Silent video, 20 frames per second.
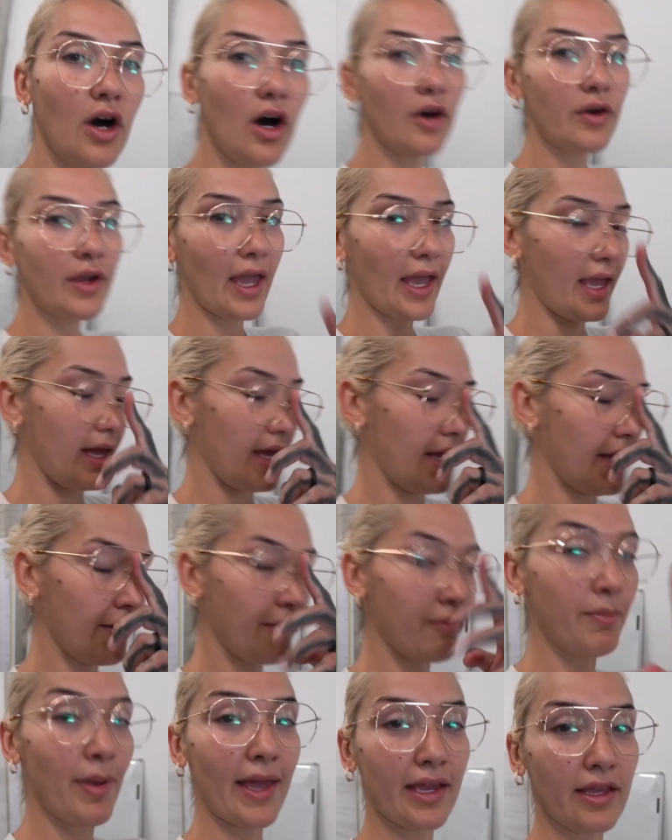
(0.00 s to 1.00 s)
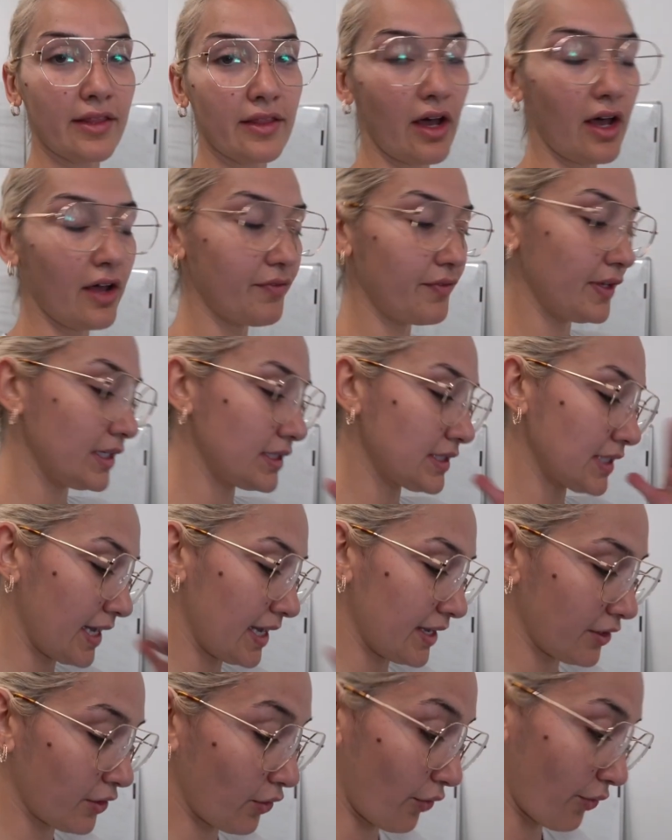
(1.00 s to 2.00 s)
Okay, back at the office, I
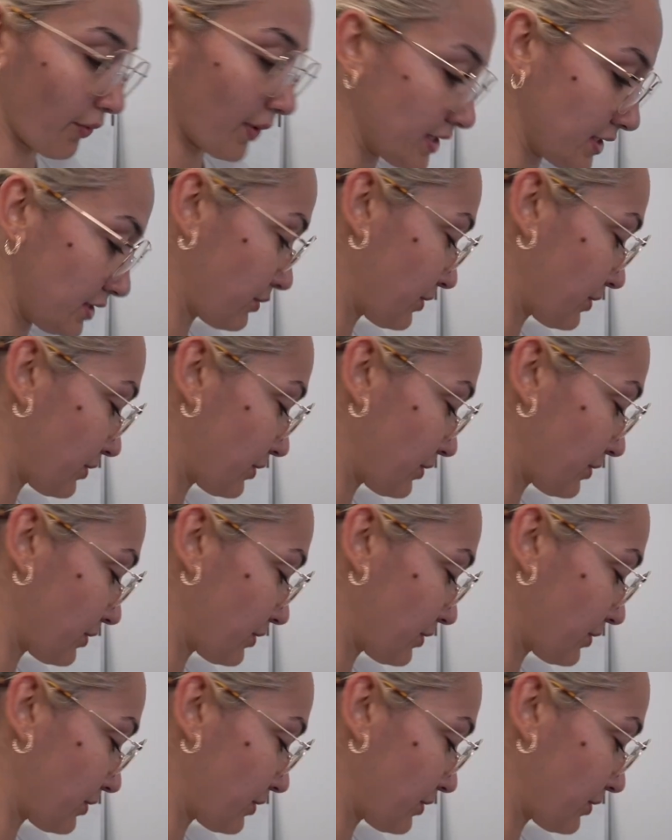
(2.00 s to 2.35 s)
had a crazy